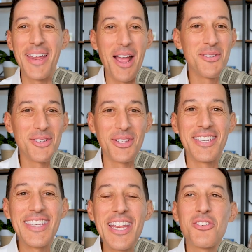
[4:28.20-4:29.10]
I was only a
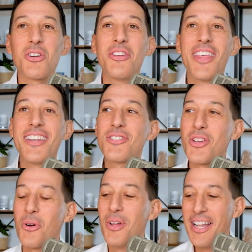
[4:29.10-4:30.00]
teenager then.
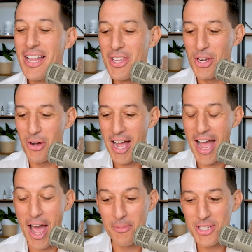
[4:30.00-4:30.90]
So, you know,
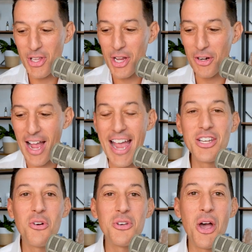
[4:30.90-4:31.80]
how much longer, I
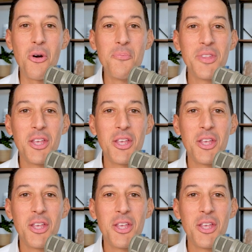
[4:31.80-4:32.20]
don't know,